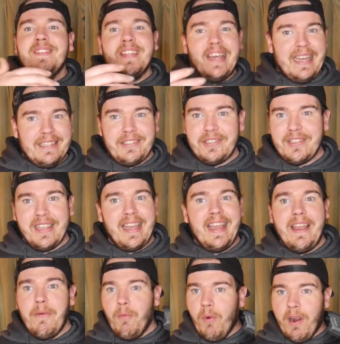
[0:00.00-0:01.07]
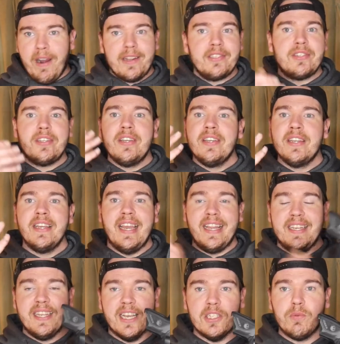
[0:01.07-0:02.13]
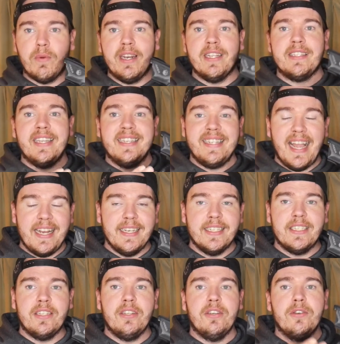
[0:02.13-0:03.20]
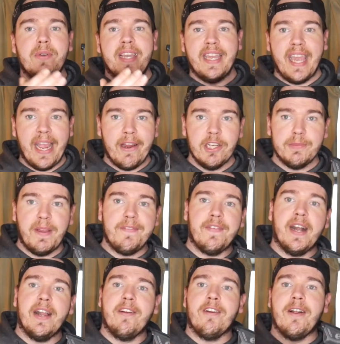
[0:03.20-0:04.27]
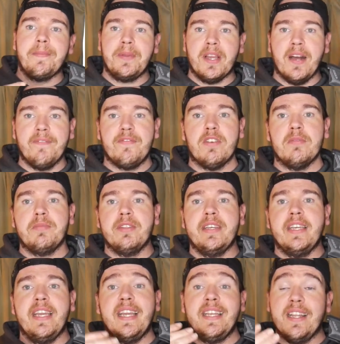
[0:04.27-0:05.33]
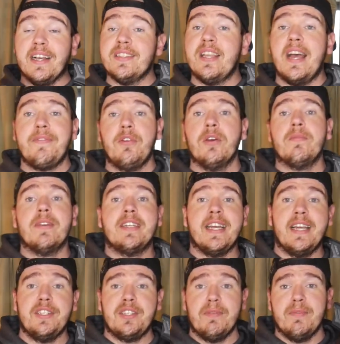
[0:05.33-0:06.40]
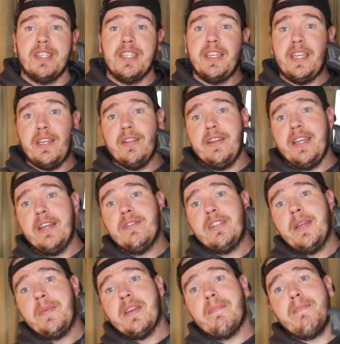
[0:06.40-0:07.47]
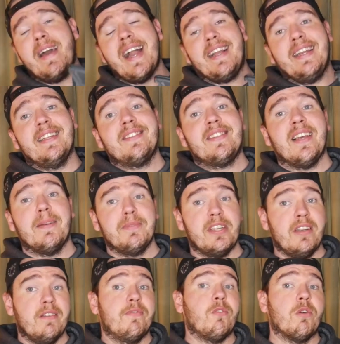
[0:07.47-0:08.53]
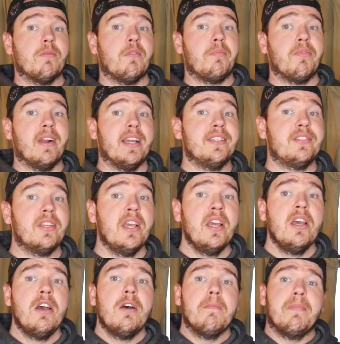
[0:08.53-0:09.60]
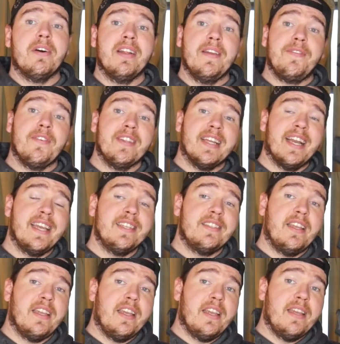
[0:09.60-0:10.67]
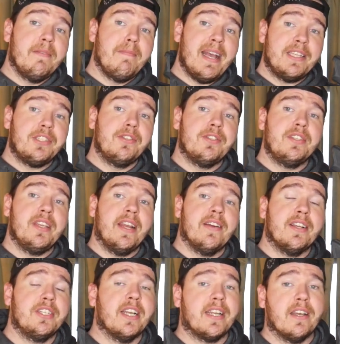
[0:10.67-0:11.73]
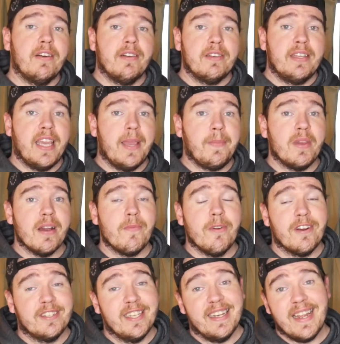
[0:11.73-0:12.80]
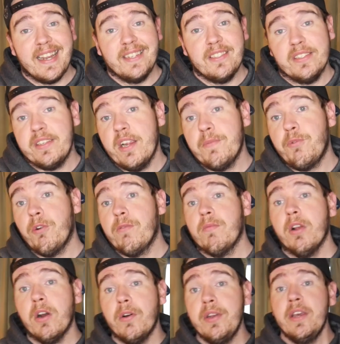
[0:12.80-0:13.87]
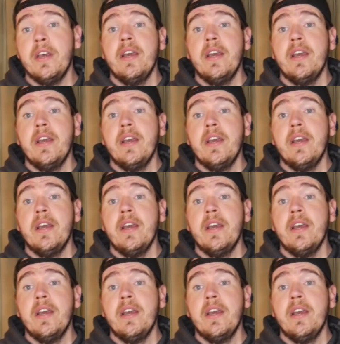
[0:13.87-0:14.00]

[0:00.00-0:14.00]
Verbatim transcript: it's it works it does what it's intended to do it carries my firearm comfortably it does have good retention with the neodymium magnets comes at an affordable price but if you're in the hyannis massachusetts area check out cape gun works at 96 airport road